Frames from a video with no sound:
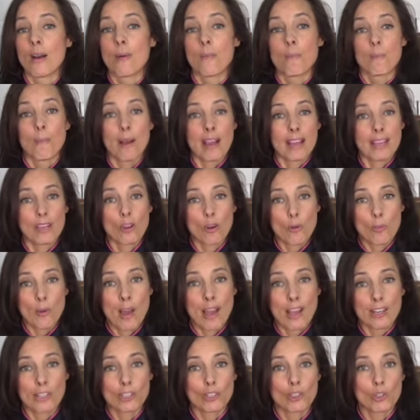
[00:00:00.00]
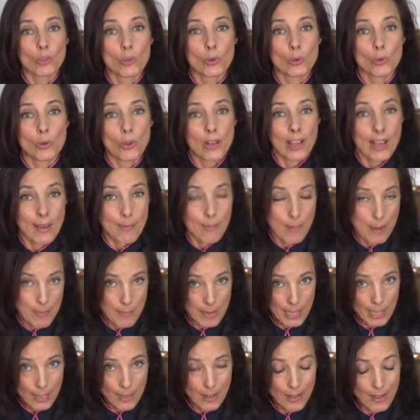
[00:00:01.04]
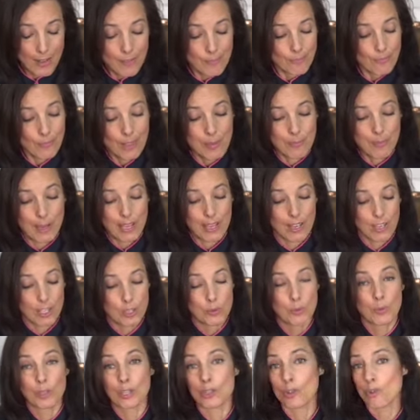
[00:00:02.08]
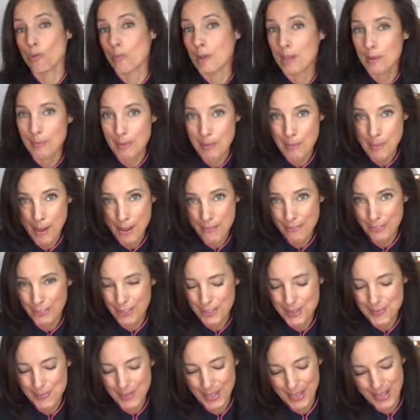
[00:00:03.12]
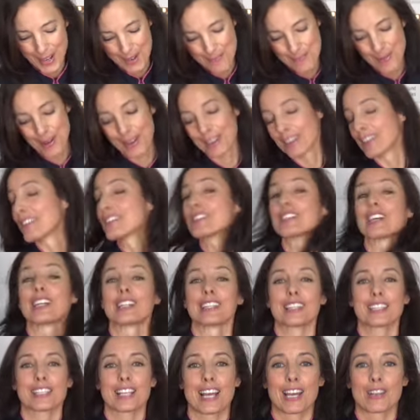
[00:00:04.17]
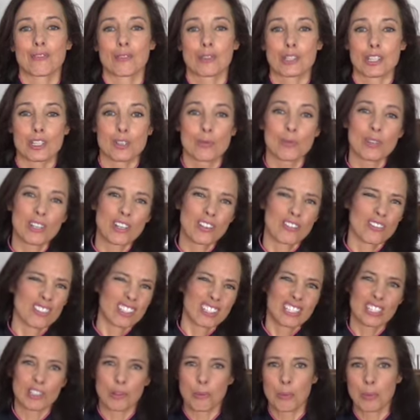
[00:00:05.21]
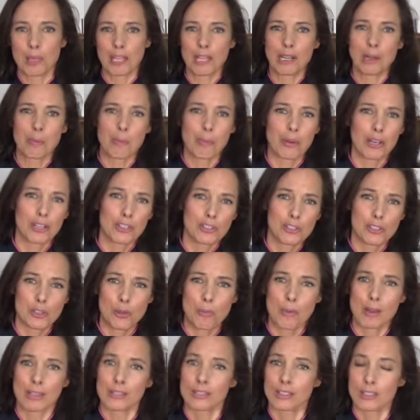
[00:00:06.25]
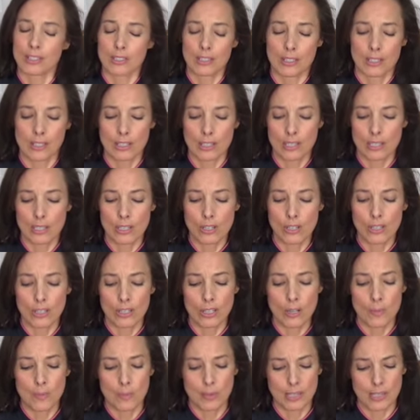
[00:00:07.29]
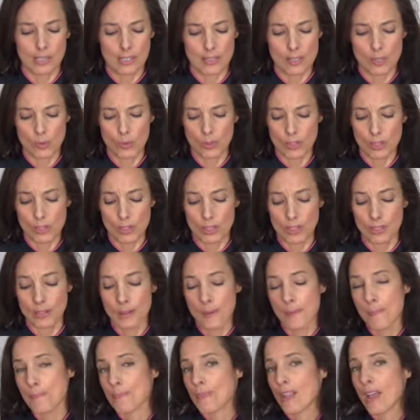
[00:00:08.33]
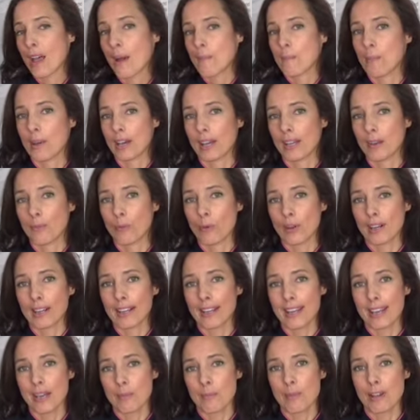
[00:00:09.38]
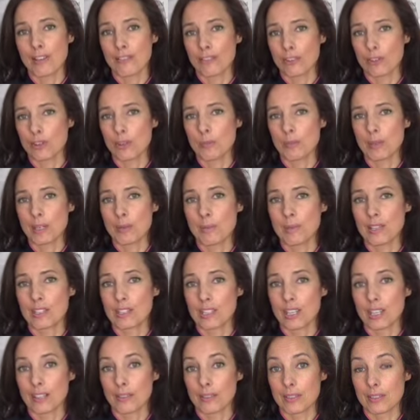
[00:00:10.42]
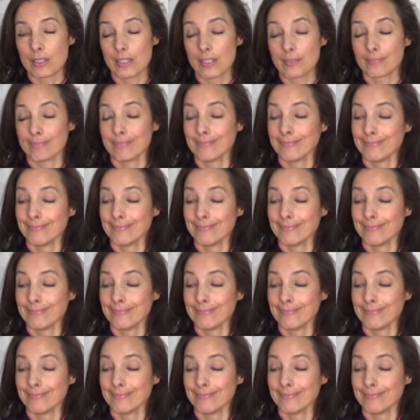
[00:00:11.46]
My homage to America and my husband, who made me my first peanut butter and jelly sandwiches. We don't really do peanut butter so much in Europe and in Switzerland, but when I had my first PBJ, I was like,